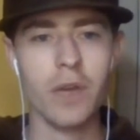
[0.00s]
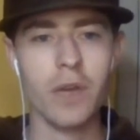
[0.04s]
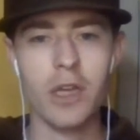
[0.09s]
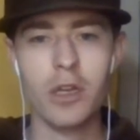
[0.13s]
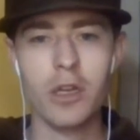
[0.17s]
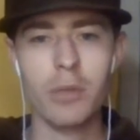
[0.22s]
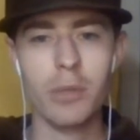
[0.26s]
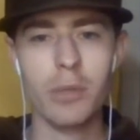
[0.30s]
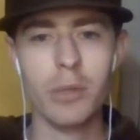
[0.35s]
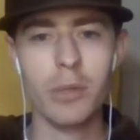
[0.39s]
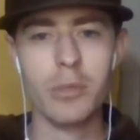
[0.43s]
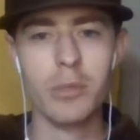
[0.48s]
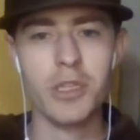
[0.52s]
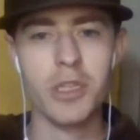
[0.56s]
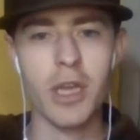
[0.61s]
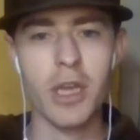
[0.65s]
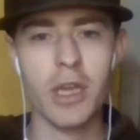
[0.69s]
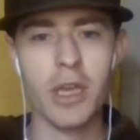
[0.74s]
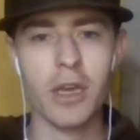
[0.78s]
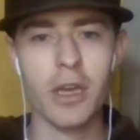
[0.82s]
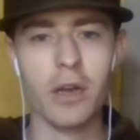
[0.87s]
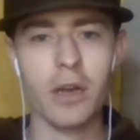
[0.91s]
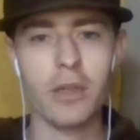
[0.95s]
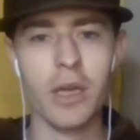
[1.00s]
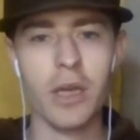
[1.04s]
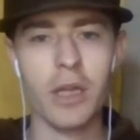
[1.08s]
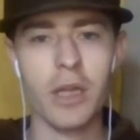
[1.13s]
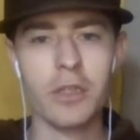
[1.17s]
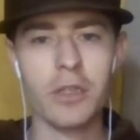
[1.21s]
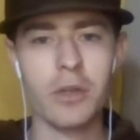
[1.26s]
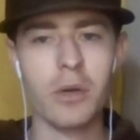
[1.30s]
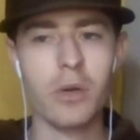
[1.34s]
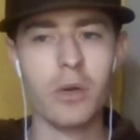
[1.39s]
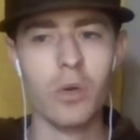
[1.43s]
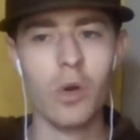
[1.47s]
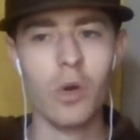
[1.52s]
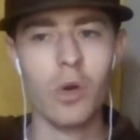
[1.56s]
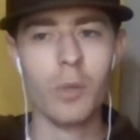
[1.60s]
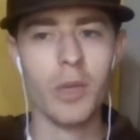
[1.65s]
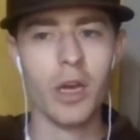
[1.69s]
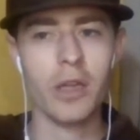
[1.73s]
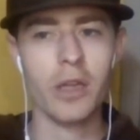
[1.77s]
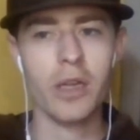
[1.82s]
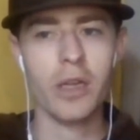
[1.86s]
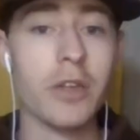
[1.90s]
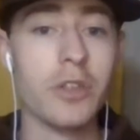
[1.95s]
I could be mistaken on that, so don't quote me
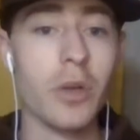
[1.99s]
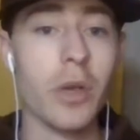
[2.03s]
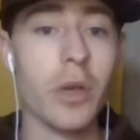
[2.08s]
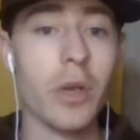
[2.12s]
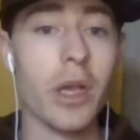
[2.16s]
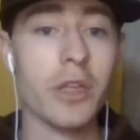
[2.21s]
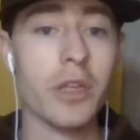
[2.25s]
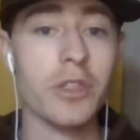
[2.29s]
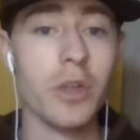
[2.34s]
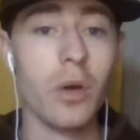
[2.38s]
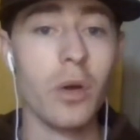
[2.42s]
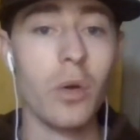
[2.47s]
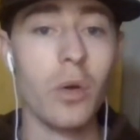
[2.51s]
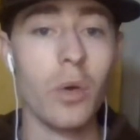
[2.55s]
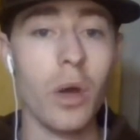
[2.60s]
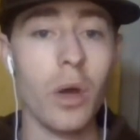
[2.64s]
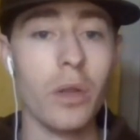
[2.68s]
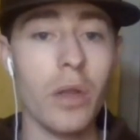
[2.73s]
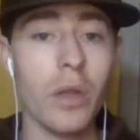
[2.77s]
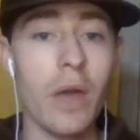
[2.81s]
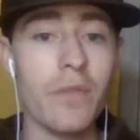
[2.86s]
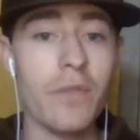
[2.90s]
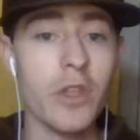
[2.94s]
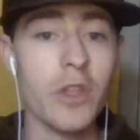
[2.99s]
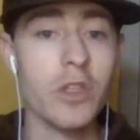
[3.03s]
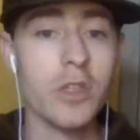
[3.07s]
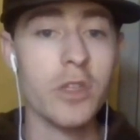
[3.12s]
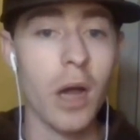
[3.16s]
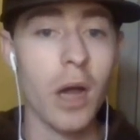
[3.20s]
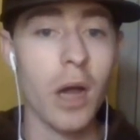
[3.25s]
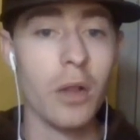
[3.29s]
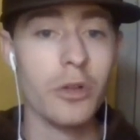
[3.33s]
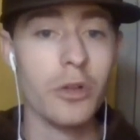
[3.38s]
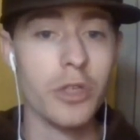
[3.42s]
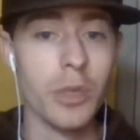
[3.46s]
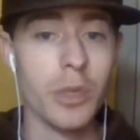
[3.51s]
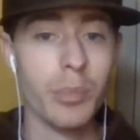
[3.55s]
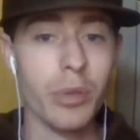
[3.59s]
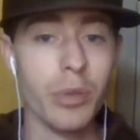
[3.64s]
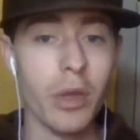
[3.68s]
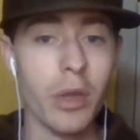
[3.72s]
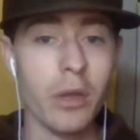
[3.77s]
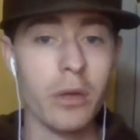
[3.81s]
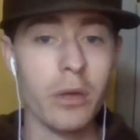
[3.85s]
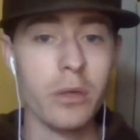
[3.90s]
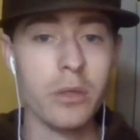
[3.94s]
on that. Okay, so 11 scholarship
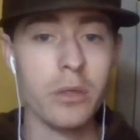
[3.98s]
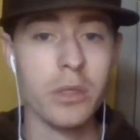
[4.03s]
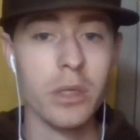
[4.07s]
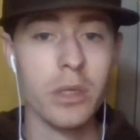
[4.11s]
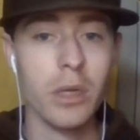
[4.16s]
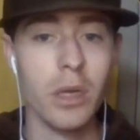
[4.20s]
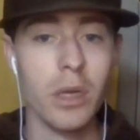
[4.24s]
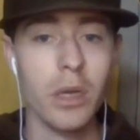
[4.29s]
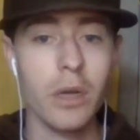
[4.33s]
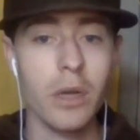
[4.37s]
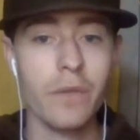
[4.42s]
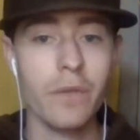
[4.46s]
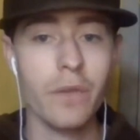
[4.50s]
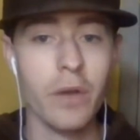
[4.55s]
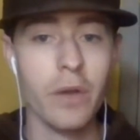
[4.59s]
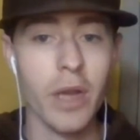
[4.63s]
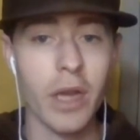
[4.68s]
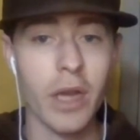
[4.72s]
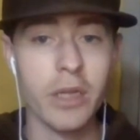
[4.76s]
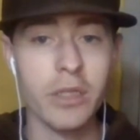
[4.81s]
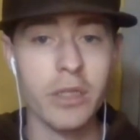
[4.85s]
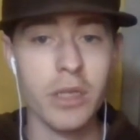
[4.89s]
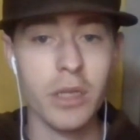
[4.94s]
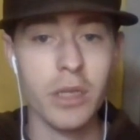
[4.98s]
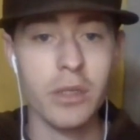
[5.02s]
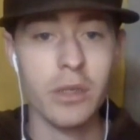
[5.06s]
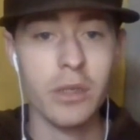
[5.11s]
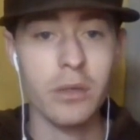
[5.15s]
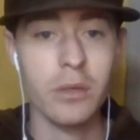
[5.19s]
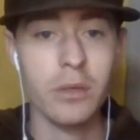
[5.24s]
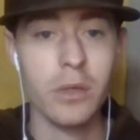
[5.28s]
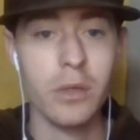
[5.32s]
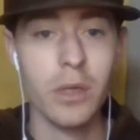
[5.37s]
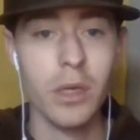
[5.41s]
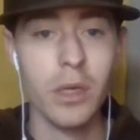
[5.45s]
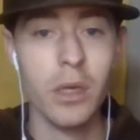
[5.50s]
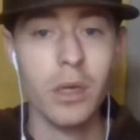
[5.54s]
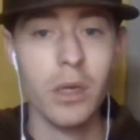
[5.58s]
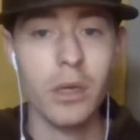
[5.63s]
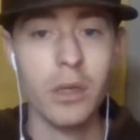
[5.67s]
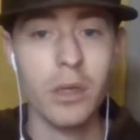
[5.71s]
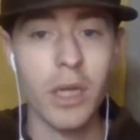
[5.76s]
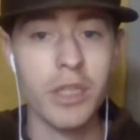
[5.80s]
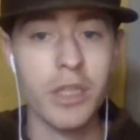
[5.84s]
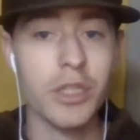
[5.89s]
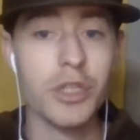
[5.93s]
players for next season.
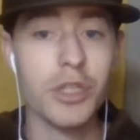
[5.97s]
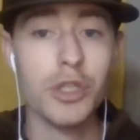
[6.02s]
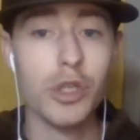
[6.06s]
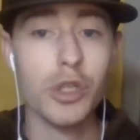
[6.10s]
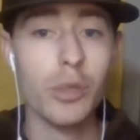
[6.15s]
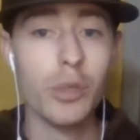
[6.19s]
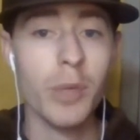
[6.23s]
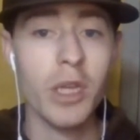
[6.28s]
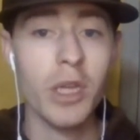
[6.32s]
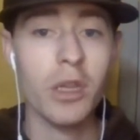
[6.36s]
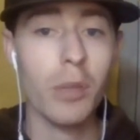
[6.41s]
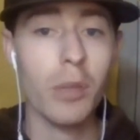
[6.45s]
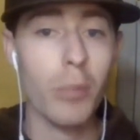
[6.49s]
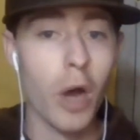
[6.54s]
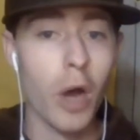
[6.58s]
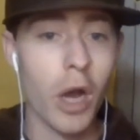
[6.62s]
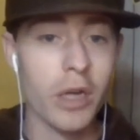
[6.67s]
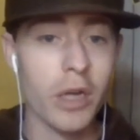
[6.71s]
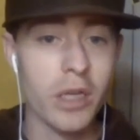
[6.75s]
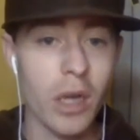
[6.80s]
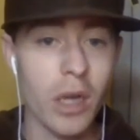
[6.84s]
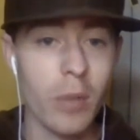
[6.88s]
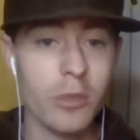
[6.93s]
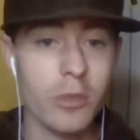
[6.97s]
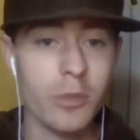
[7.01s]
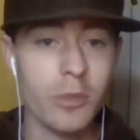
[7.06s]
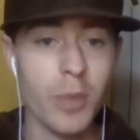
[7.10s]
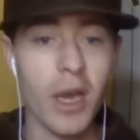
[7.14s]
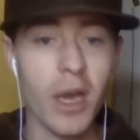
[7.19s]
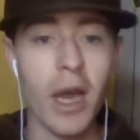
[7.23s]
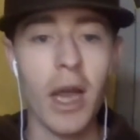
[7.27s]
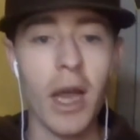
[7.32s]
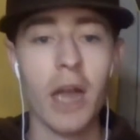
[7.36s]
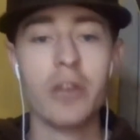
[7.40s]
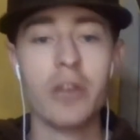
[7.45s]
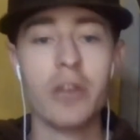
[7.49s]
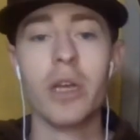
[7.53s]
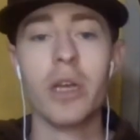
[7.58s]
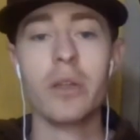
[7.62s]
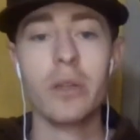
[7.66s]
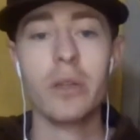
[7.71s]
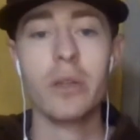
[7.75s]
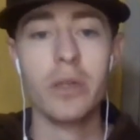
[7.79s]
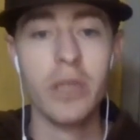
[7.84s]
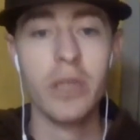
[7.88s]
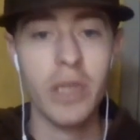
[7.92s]
That's assuming Lamont comes back,
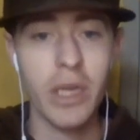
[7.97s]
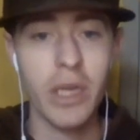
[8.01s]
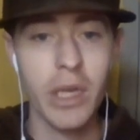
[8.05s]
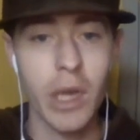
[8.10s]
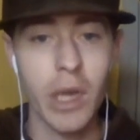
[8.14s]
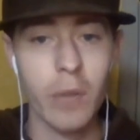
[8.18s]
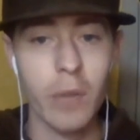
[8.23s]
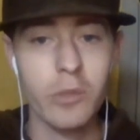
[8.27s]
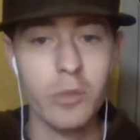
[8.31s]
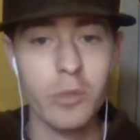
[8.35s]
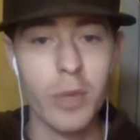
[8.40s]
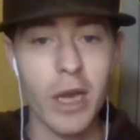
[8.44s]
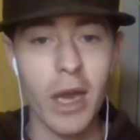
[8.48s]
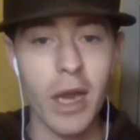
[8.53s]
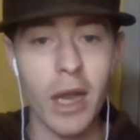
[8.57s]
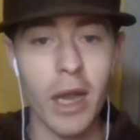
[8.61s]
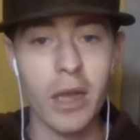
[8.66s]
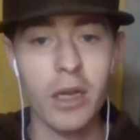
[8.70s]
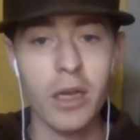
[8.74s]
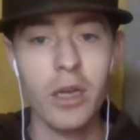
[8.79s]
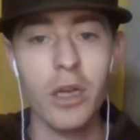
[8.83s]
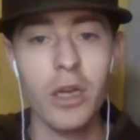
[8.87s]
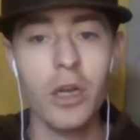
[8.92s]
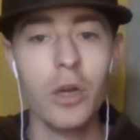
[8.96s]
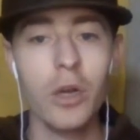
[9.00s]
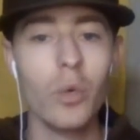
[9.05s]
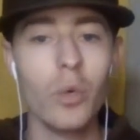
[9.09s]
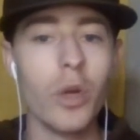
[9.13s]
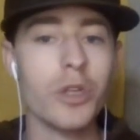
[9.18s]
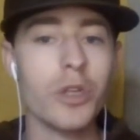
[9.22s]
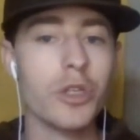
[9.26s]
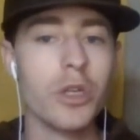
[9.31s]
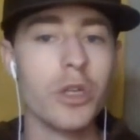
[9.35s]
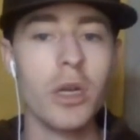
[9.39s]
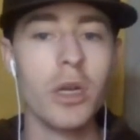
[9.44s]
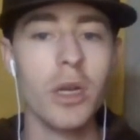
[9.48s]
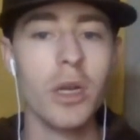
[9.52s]
Jaden Ladie comes back, which